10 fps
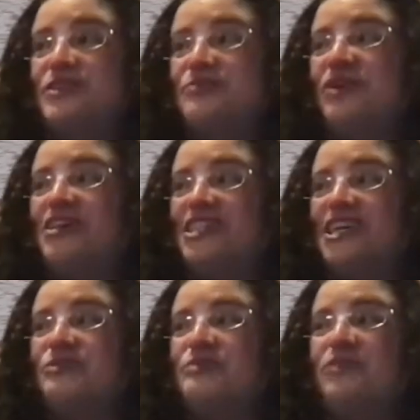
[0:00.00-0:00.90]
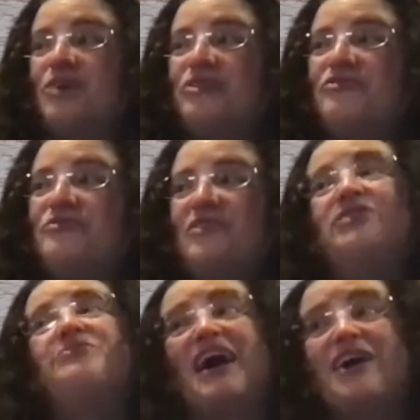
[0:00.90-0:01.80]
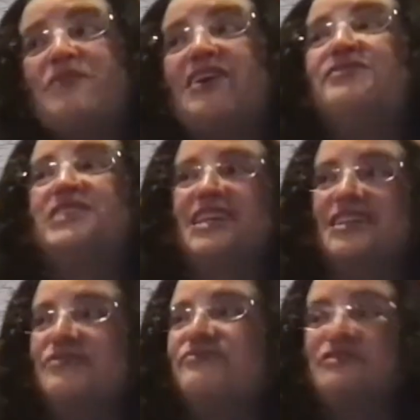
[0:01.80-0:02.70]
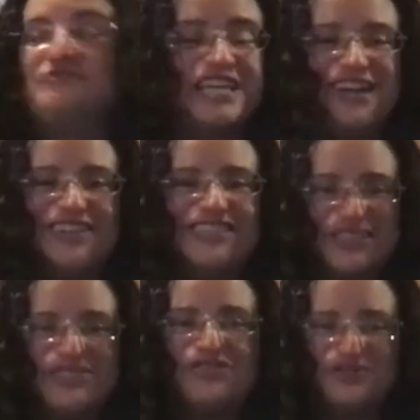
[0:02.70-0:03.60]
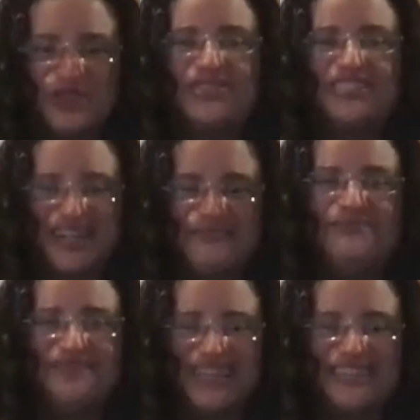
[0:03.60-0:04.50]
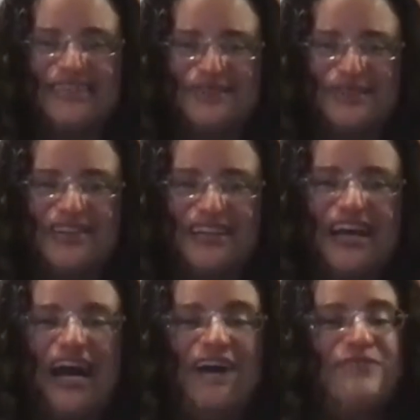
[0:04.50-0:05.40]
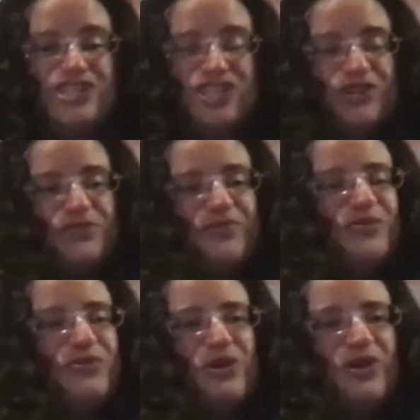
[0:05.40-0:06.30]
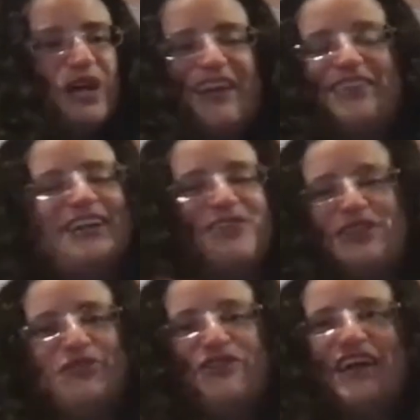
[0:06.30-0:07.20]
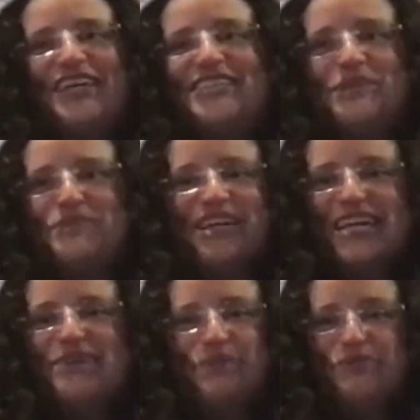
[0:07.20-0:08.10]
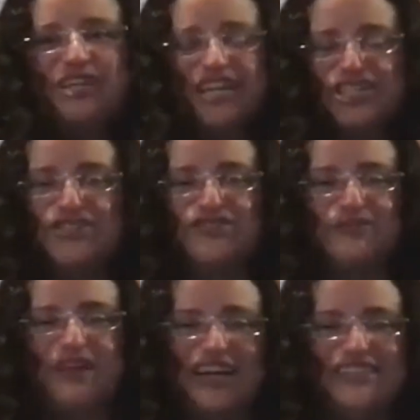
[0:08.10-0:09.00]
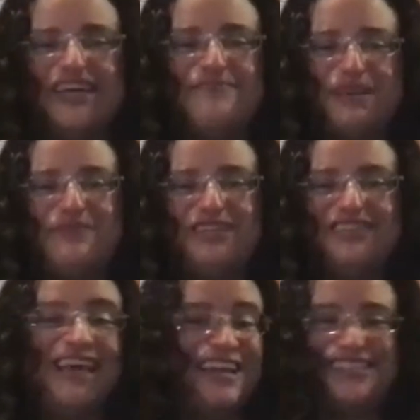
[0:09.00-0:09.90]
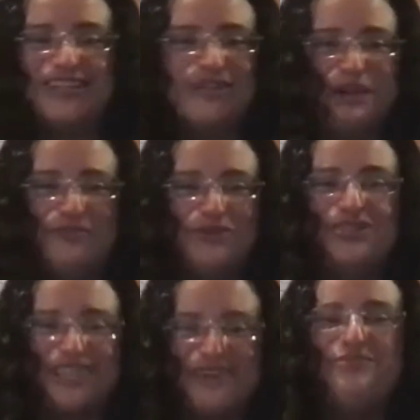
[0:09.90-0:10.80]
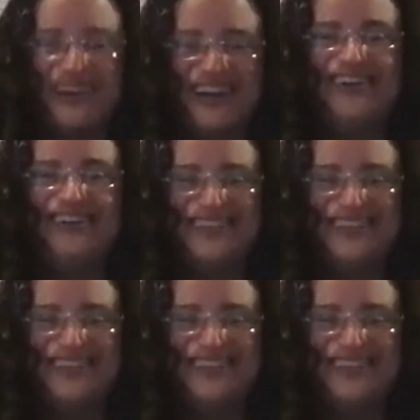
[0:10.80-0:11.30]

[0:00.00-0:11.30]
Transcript: My specific project, I might have seen 50 galaxies for the first time that summer. I'm not sure. I don't know if I ended up on any publications from that. Maybe thanked in a paper somewhere.